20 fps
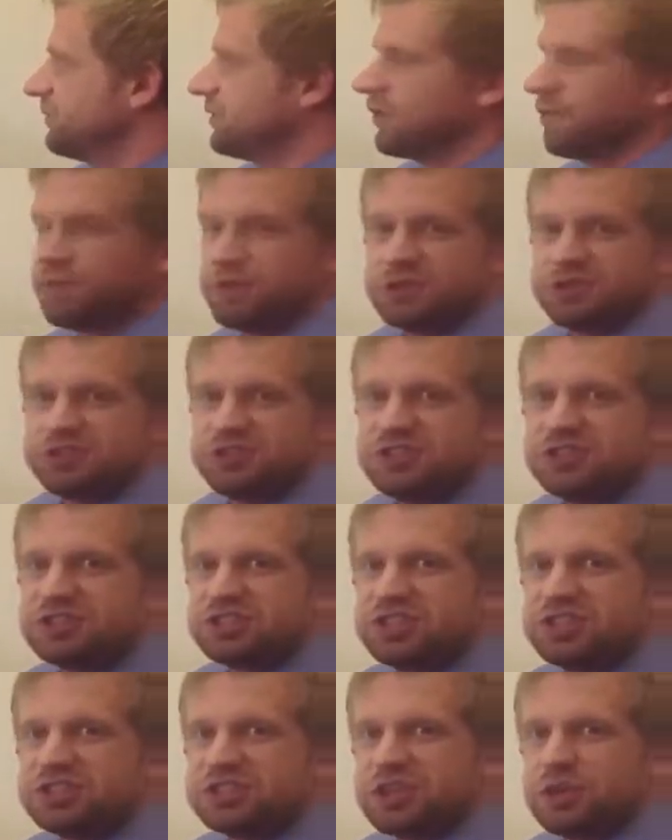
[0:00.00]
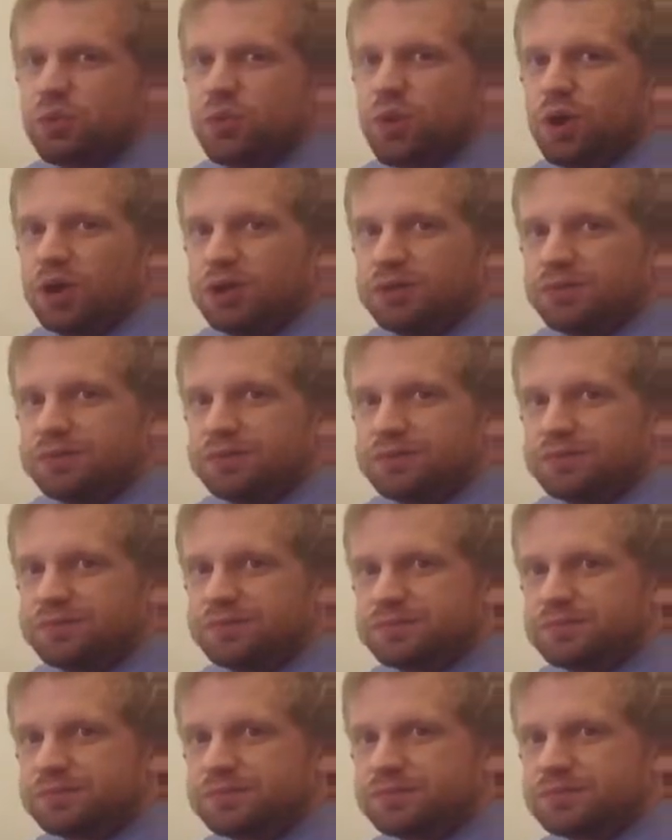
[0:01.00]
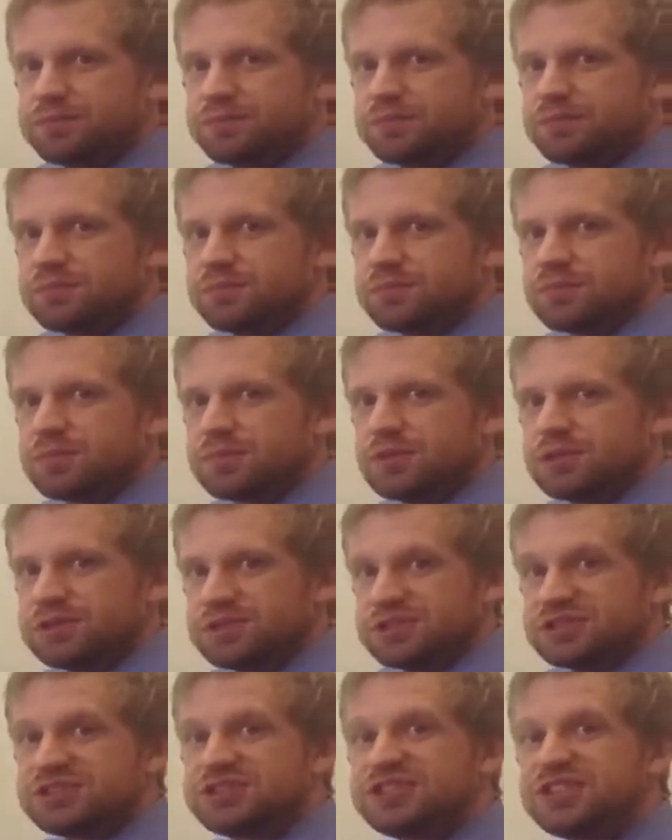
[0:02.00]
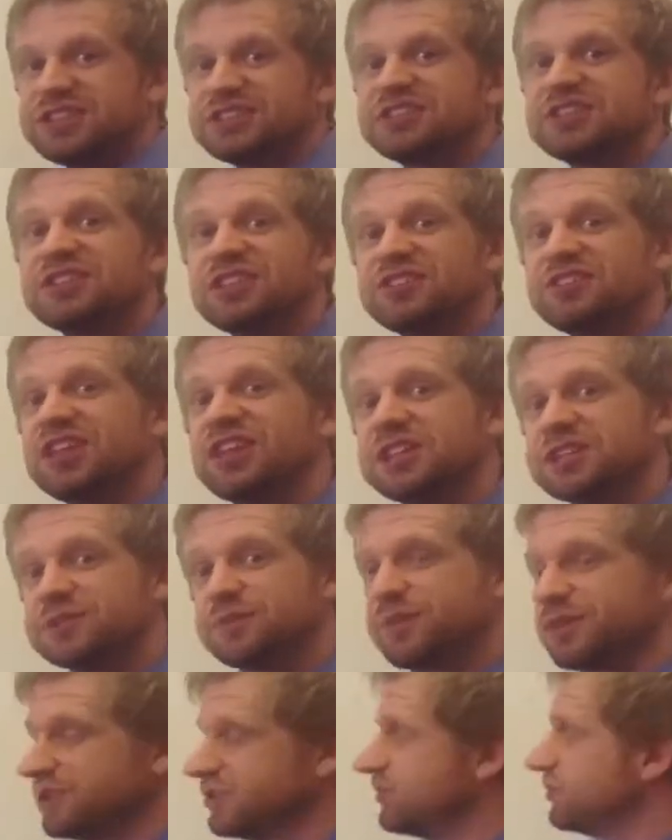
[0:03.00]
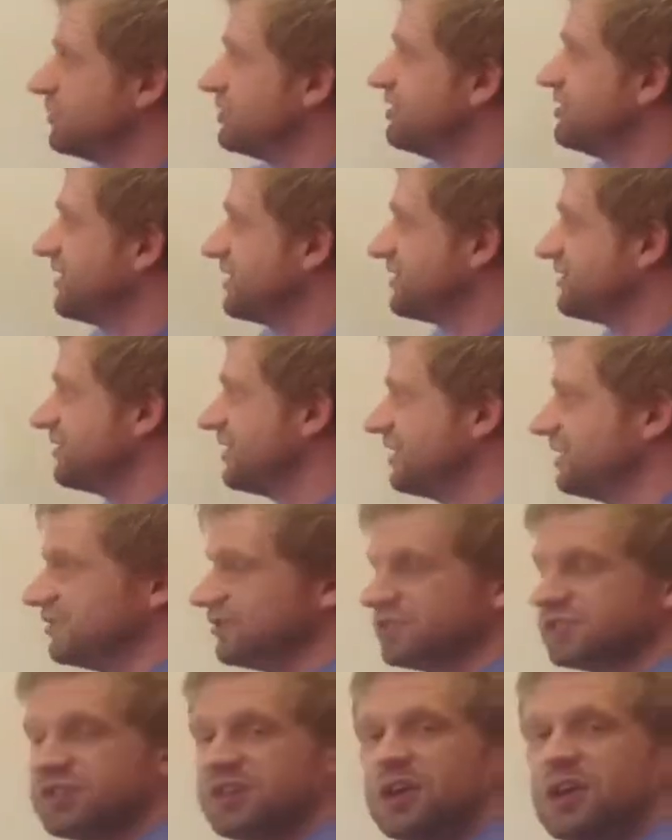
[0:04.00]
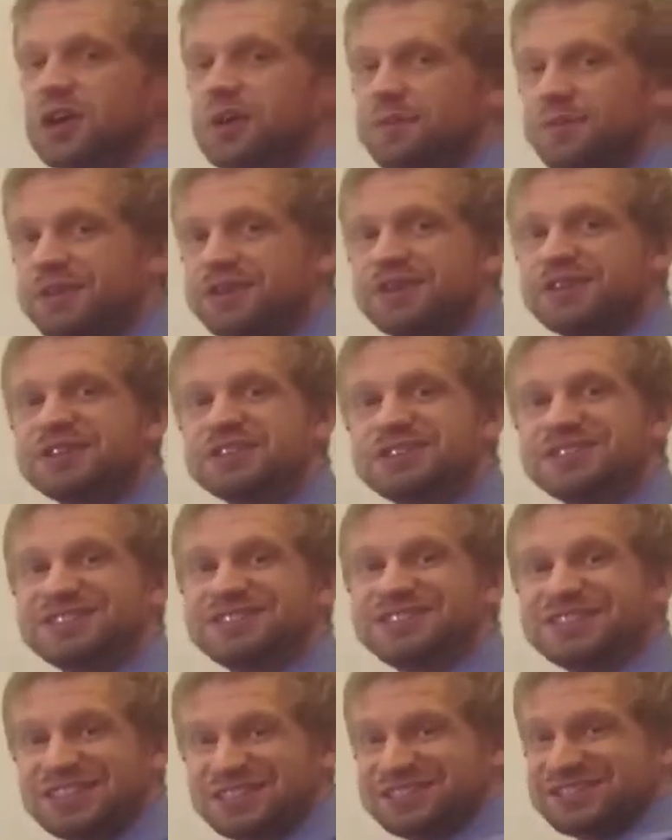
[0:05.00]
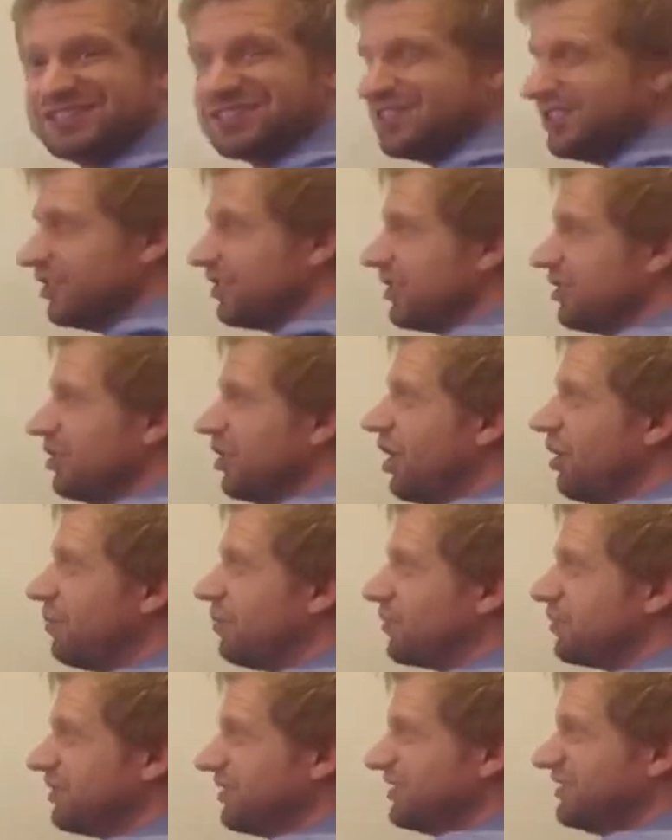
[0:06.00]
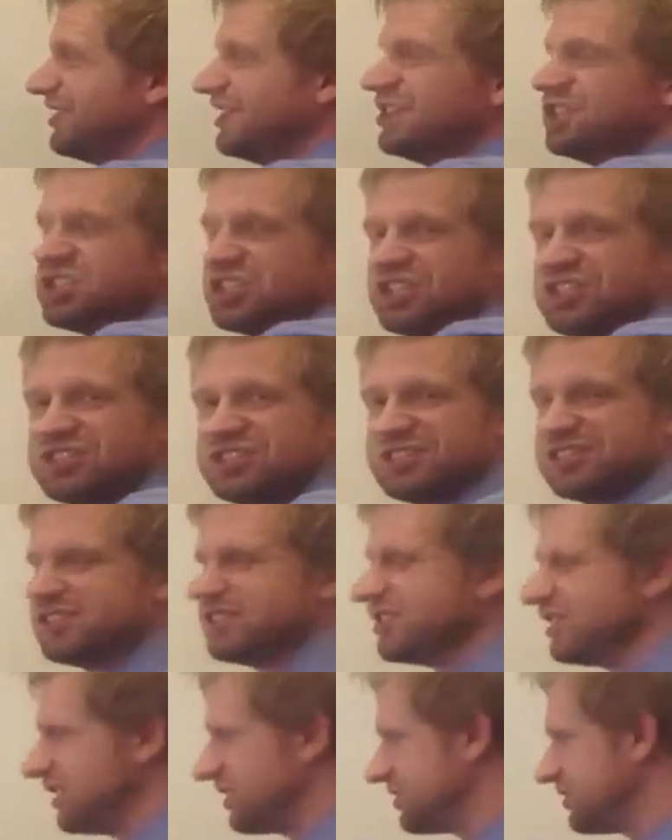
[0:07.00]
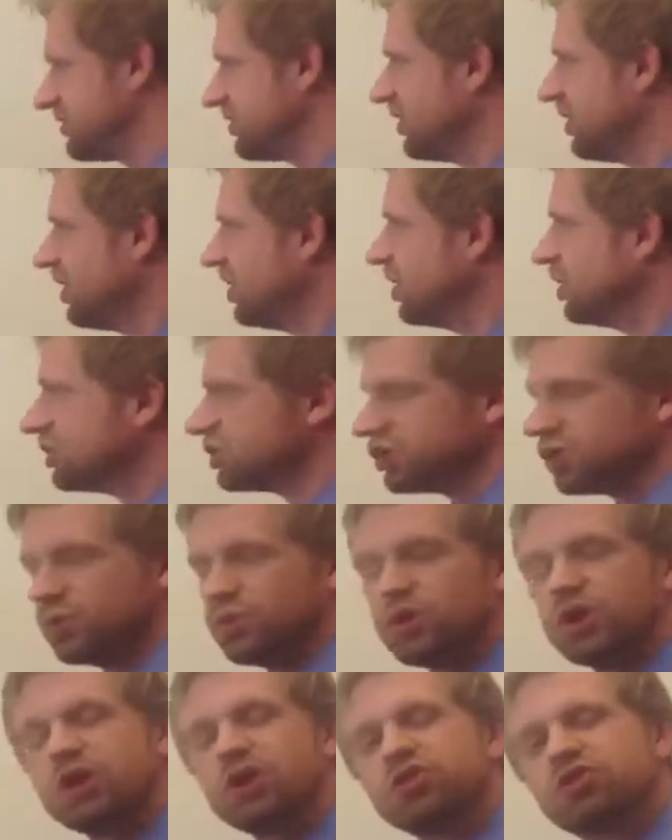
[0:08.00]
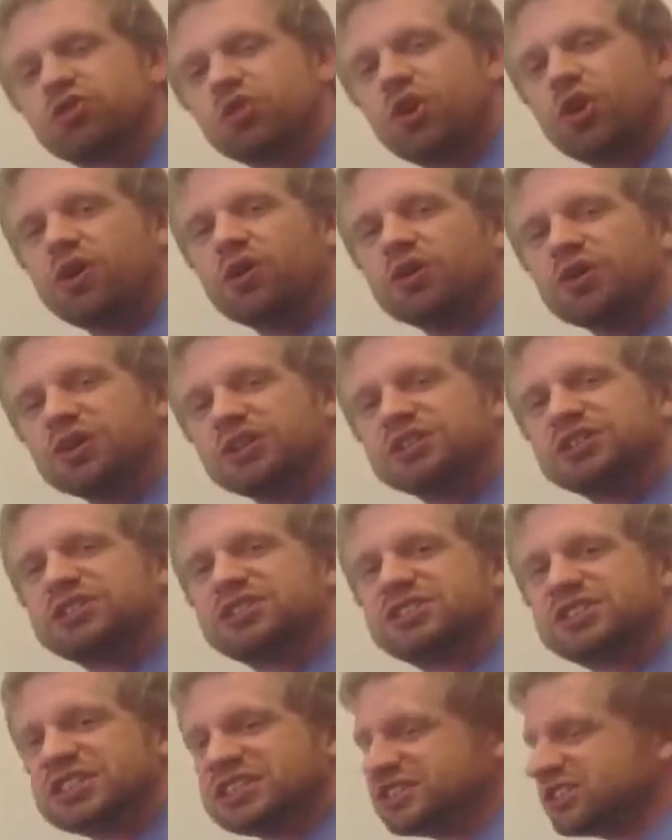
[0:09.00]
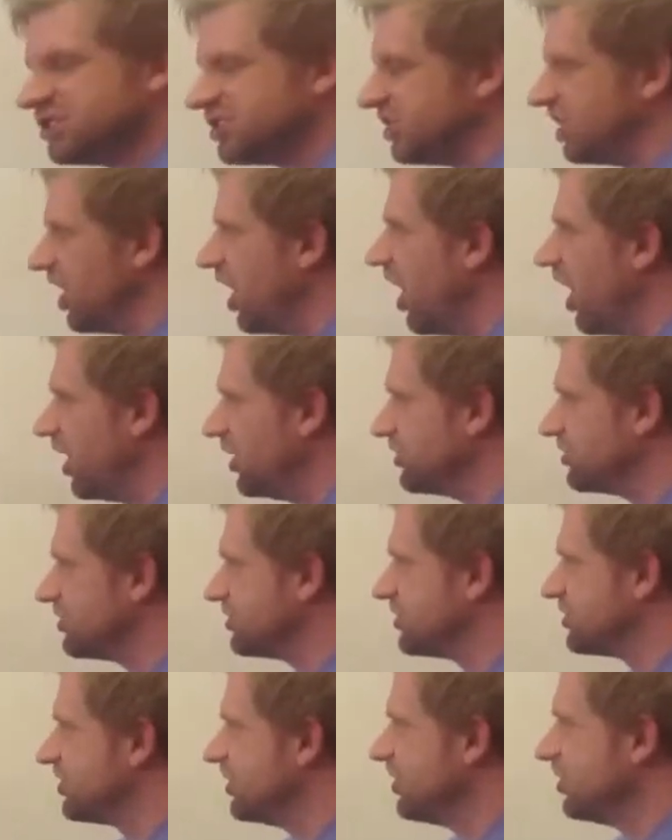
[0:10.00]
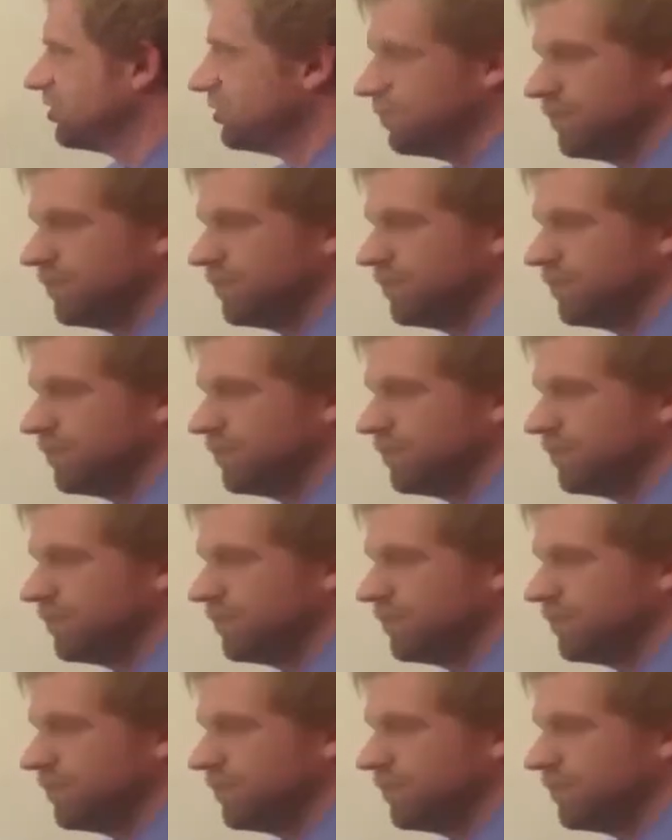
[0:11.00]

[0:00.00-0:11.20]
The first digit is a what? It's a 6 in the tenths place, so it's 6 tenths. But it is a 6. The number, the digit is a 6. So we're going to draw 6 dots.